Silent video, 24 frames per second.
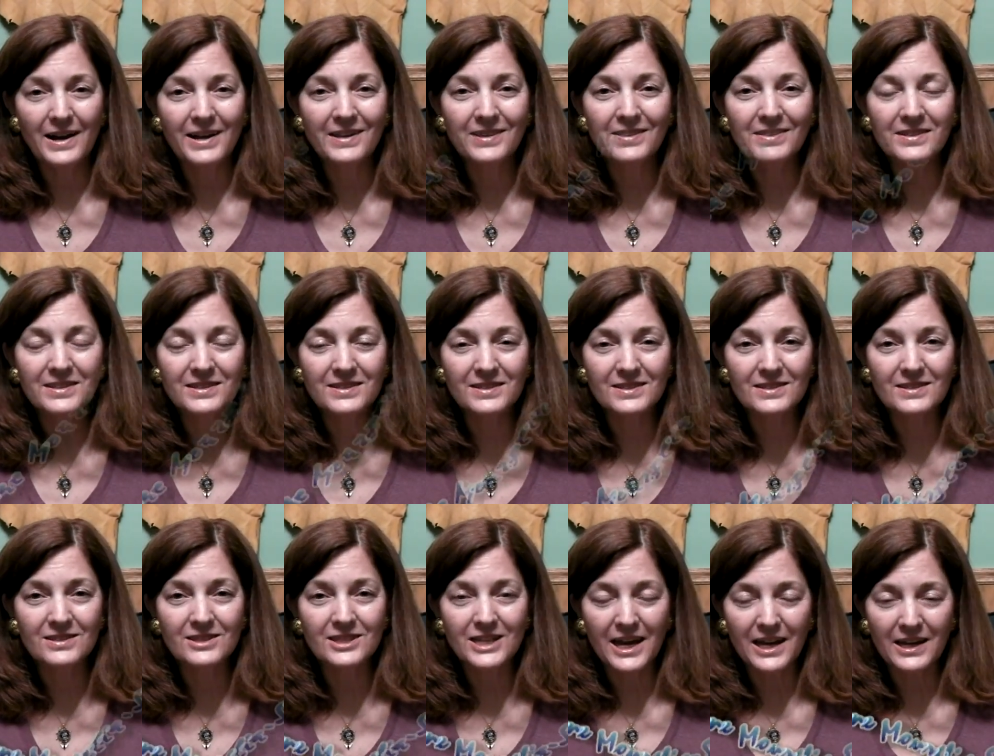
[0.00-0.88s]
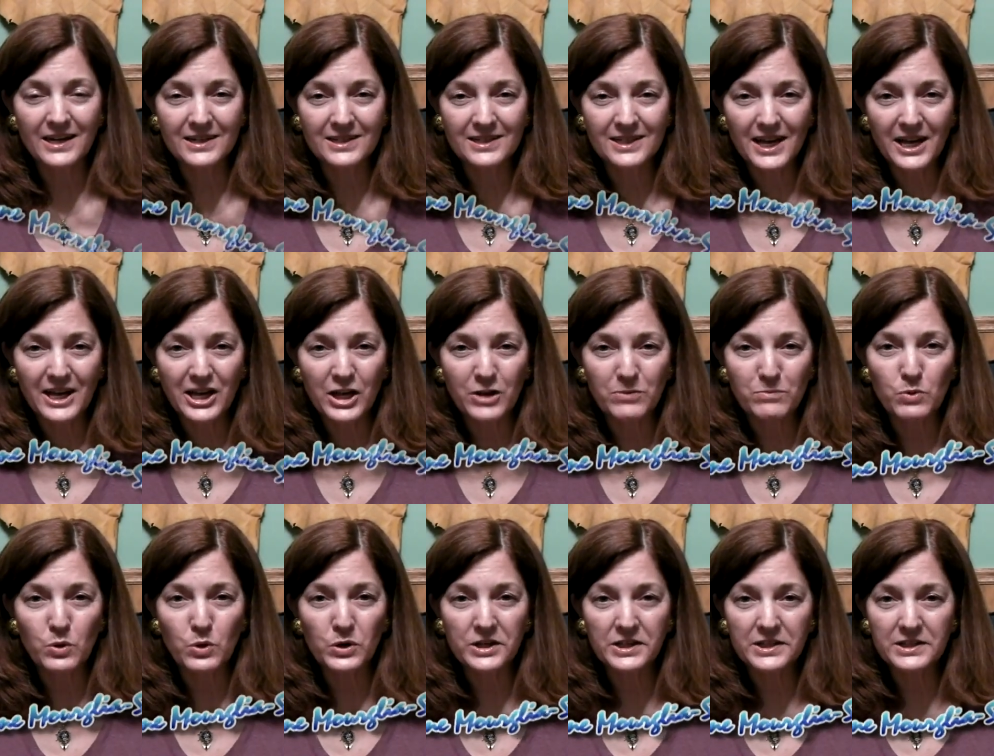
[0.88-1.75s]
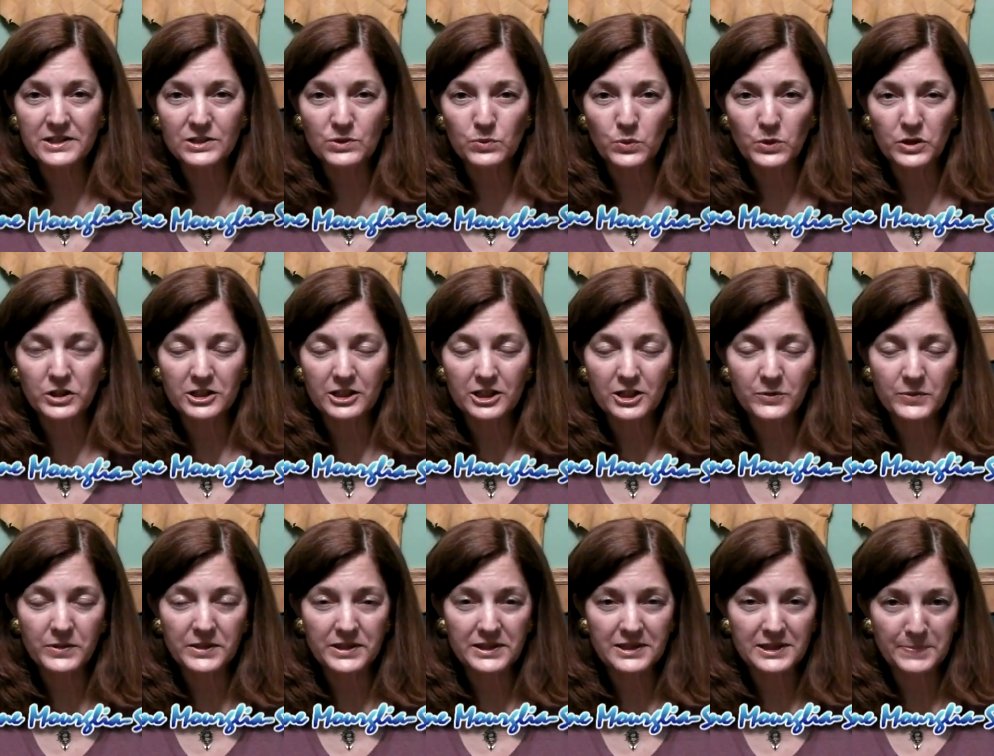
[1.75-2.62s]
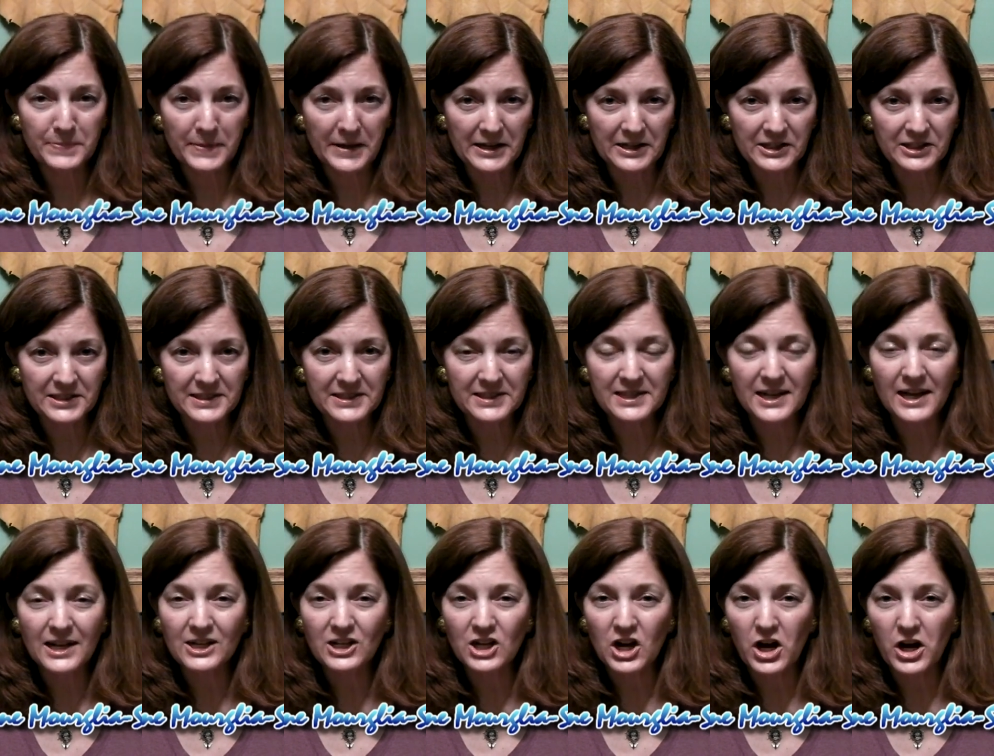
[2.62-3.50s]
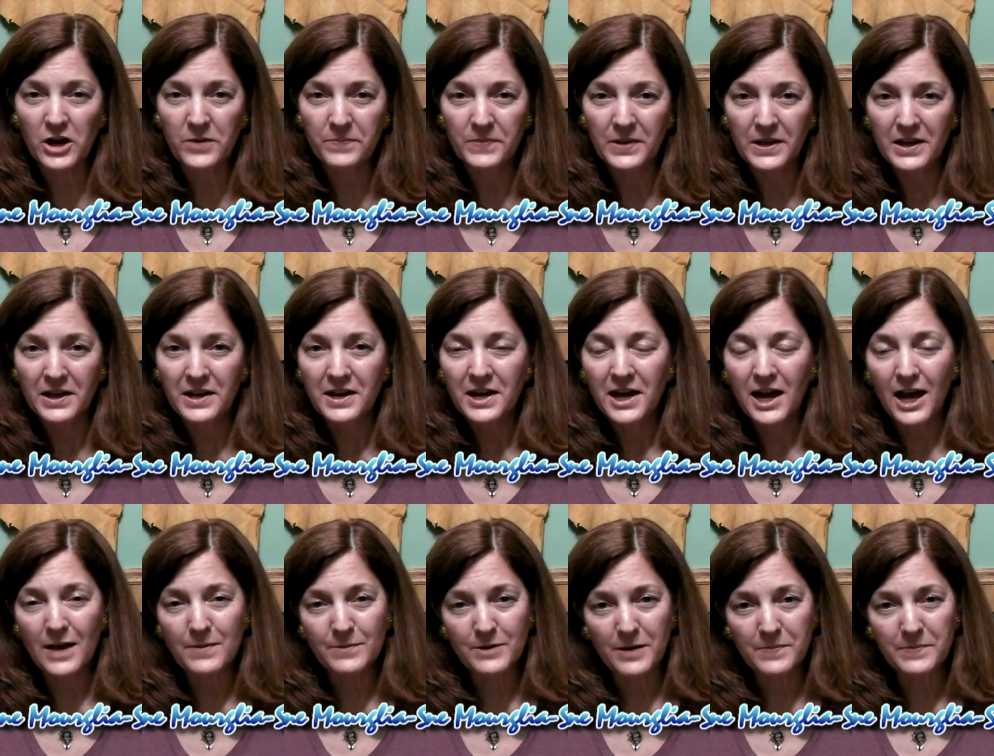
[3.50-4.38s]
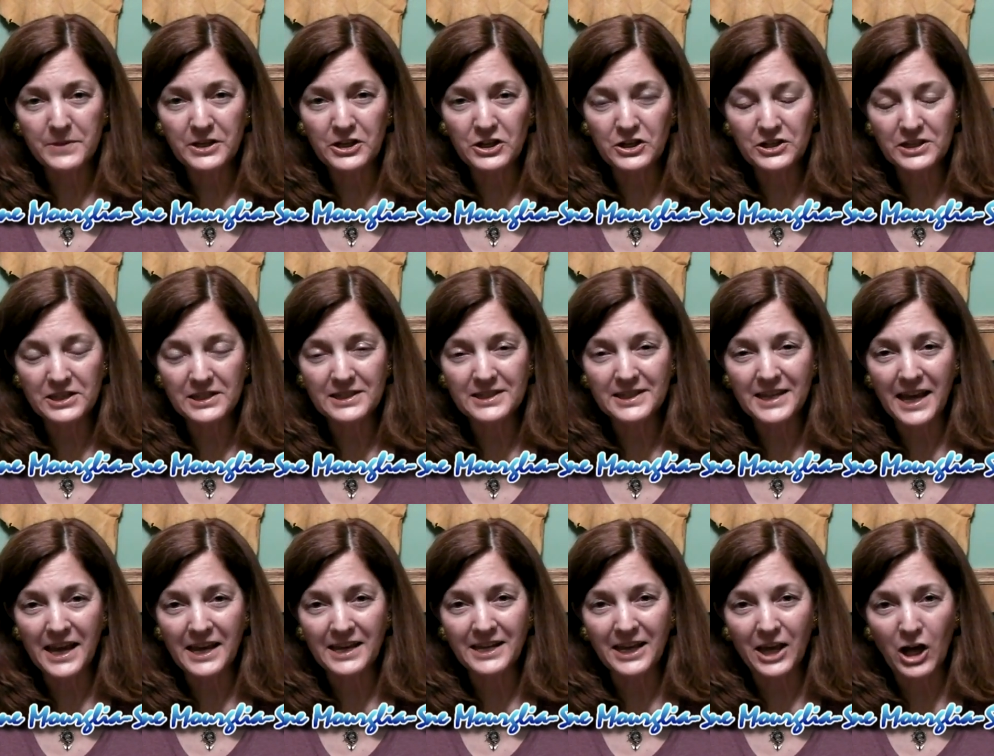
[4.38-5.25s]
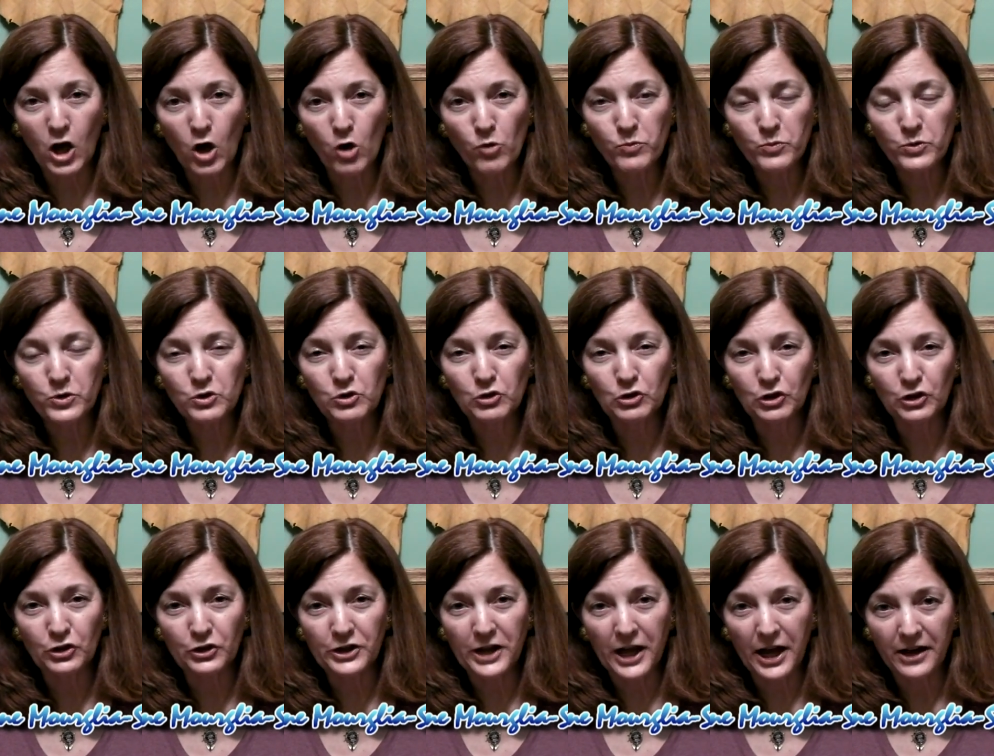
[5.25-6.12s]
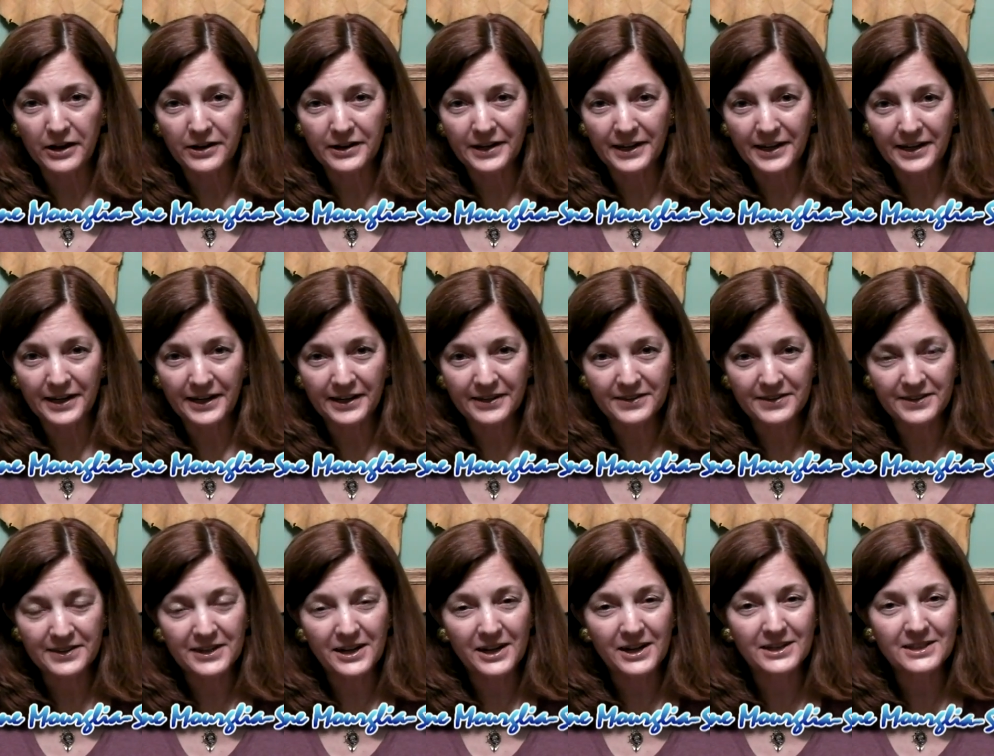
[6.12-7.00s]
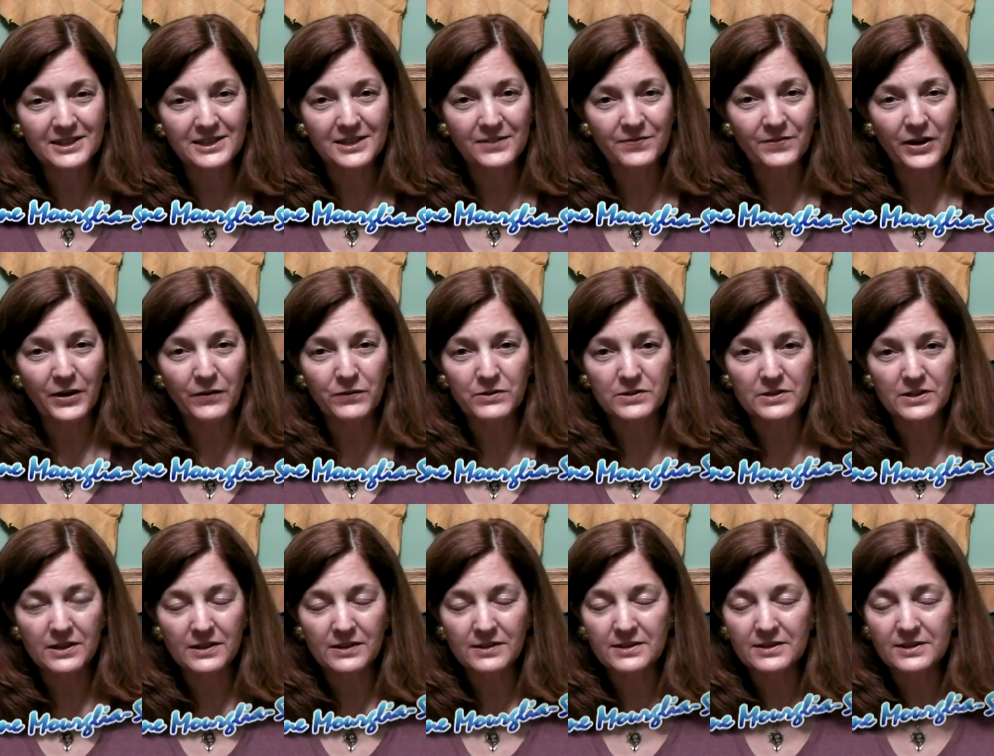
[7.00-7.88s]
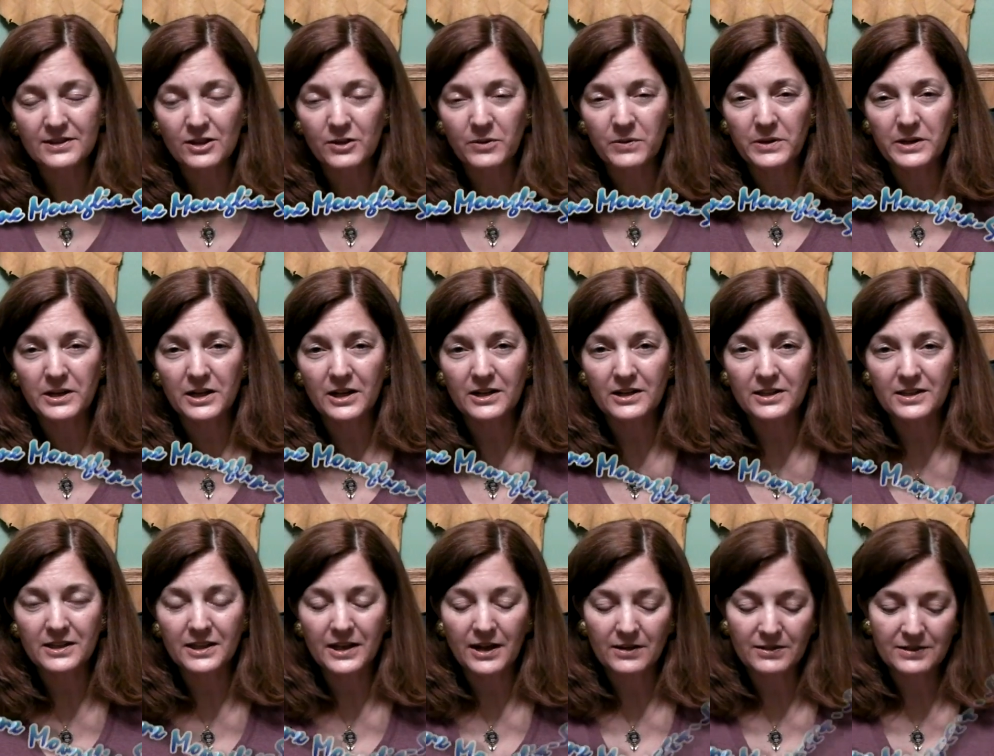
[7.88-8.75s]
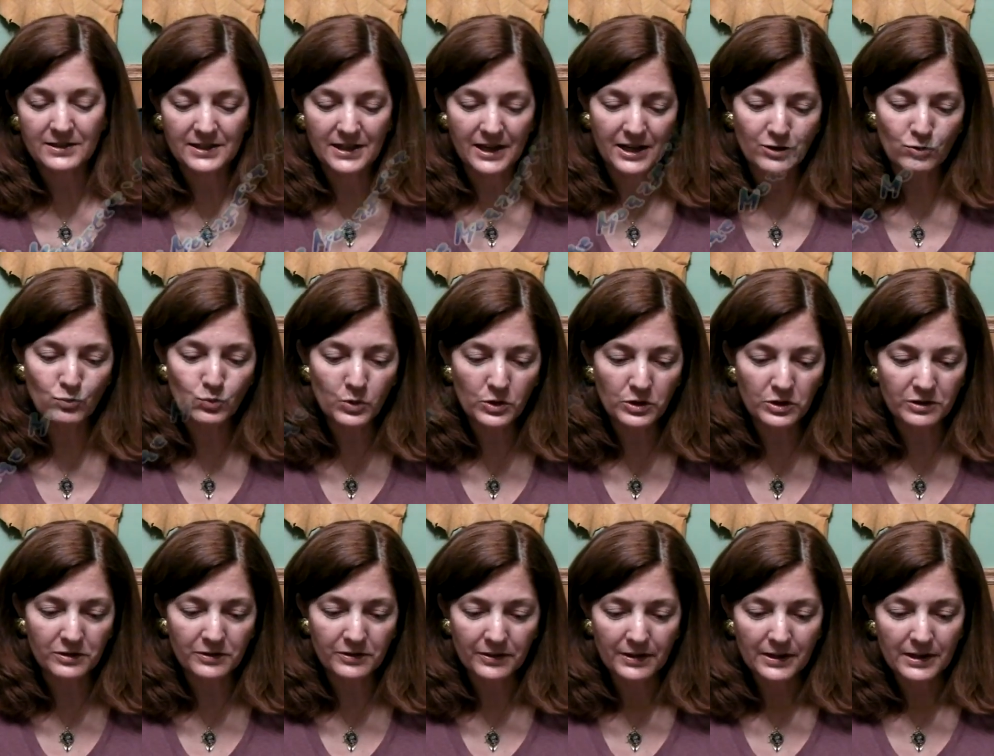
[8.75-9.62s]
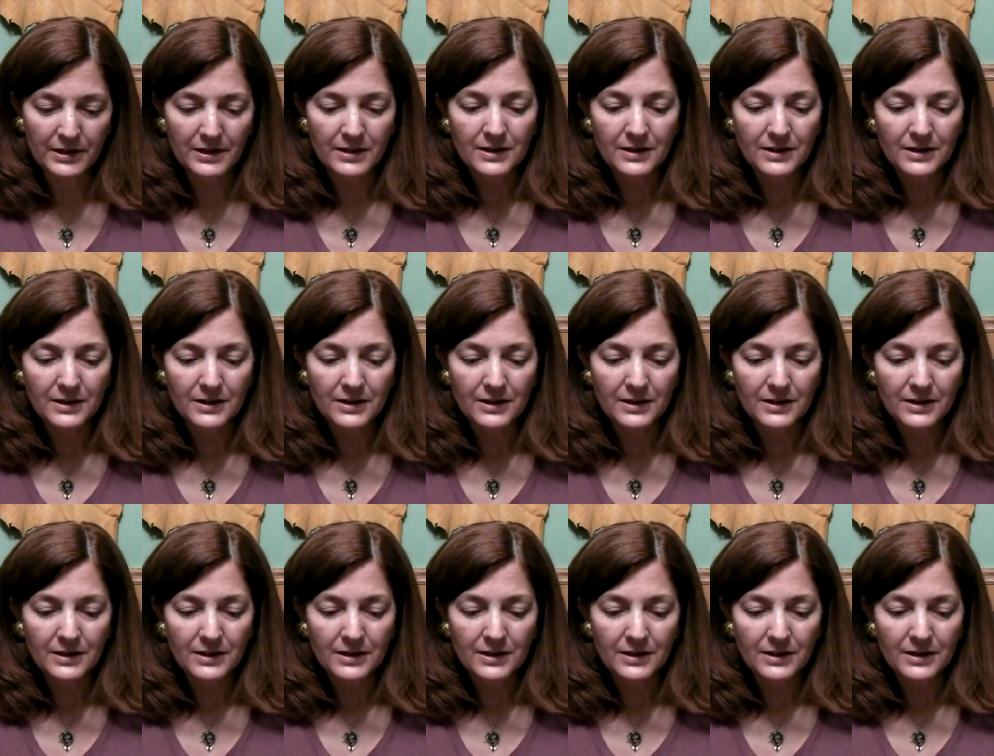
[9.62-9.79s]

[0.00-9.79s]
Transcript: Hi, this is Diane Mourglia-Swerdlow with Expansions.com. I'm coming here today to help you learn how to connect the dots of everything that's going on in the outside world.